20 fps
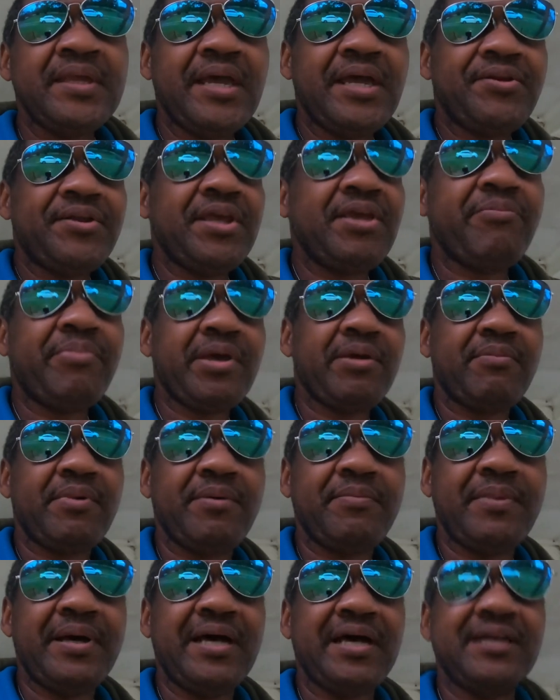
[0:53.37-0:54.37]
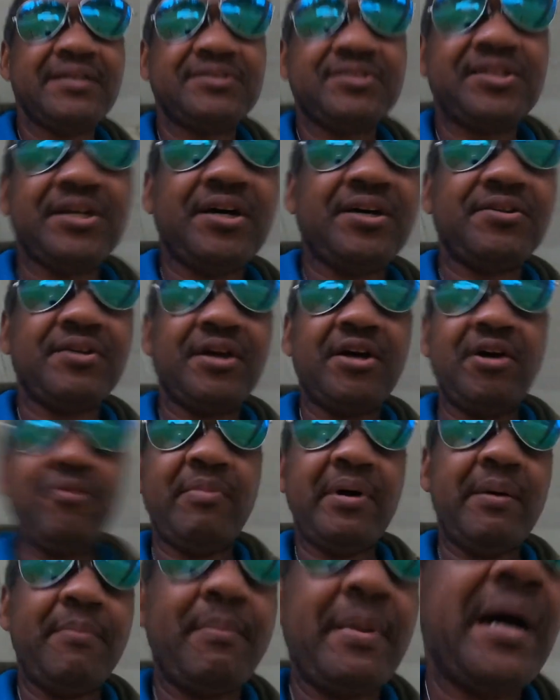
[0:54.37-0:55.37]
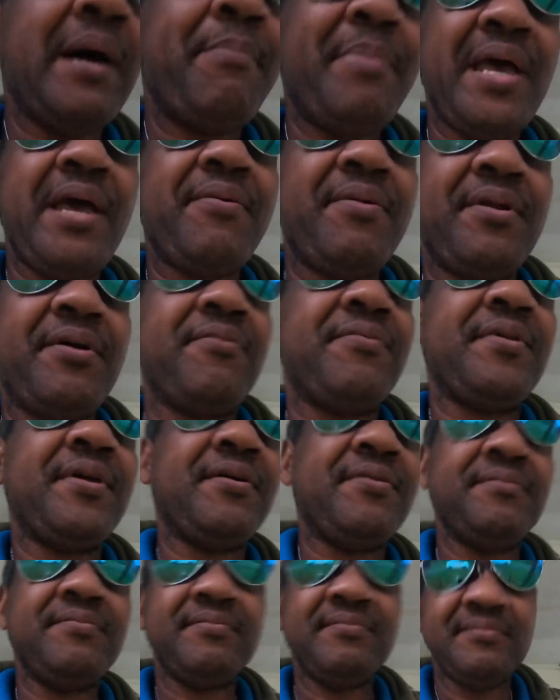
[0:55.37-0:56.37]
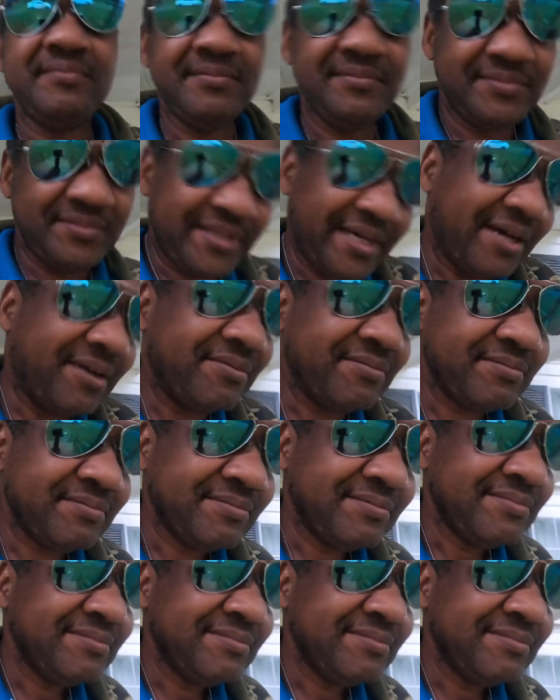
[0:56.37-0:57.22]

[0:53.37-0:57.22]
and then bring my, my child to help my, my baby don't, don't, don't